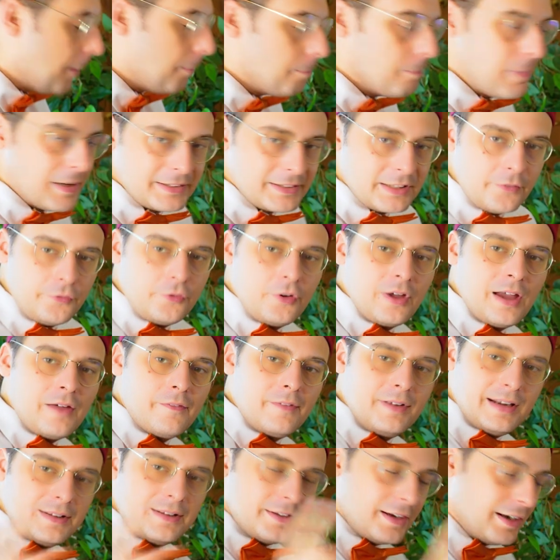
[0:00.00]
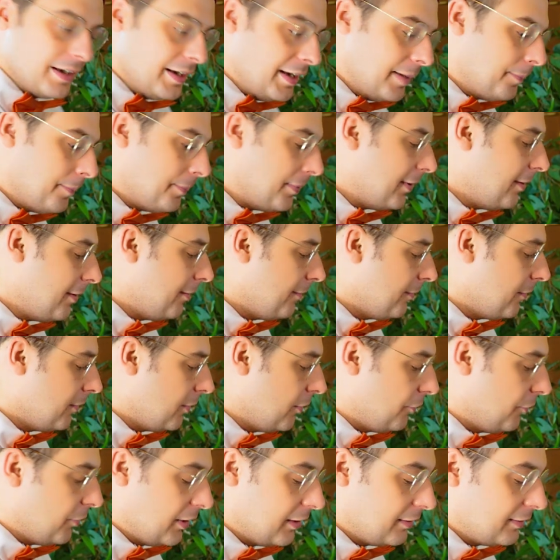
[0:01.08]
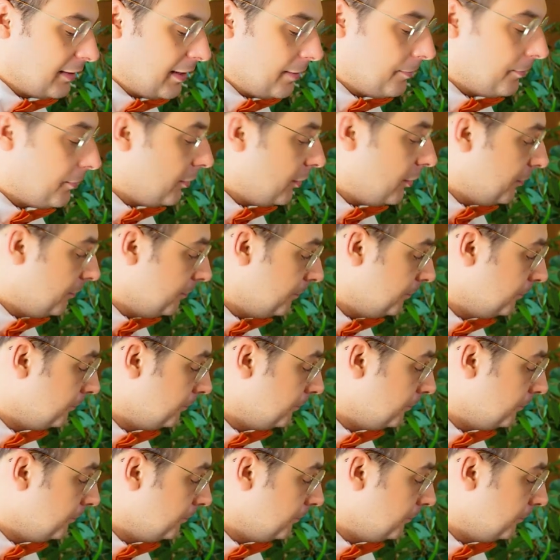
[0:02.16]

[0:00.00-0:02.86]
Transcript: But if you have another lip, for example,